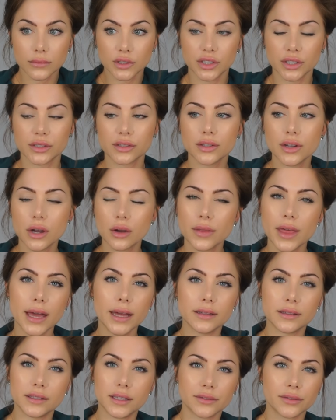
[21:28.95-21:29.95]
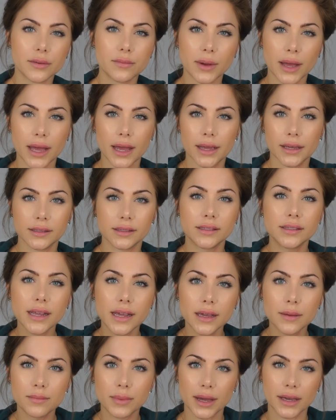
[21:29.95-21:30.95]
Just know that it's different by
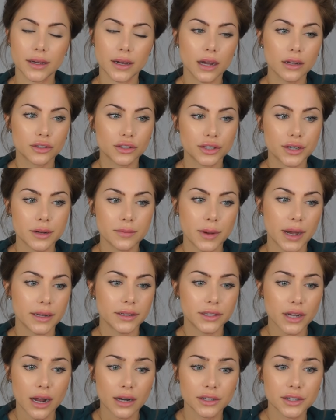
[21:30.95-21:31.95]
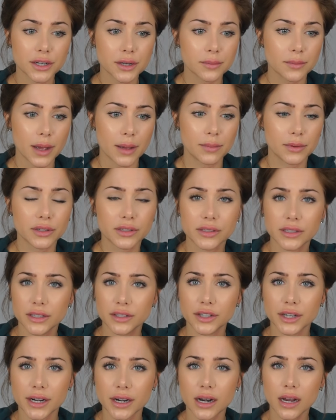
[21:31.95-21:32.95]
state, by country, by doctor, by
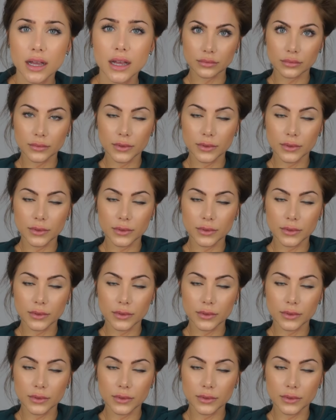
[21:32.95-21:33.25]
procedure.